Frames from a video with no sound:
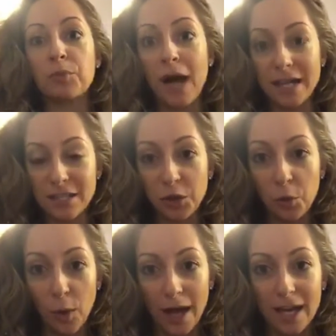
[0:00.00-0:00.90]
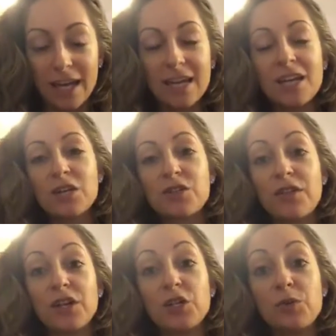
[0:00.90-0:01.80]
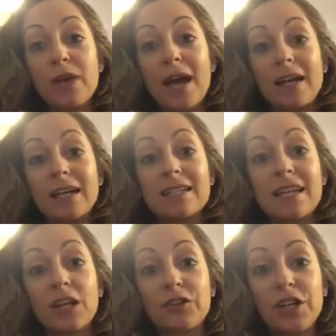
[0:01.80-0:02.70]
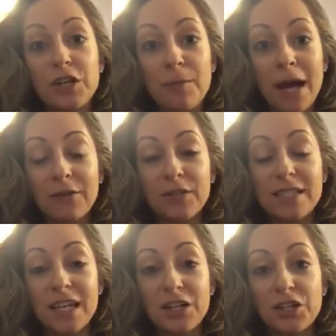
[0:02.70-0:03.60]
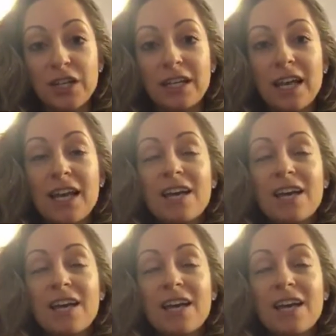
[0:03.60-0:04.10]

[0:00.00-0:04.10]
practical way so that you can accelerate your manifestation.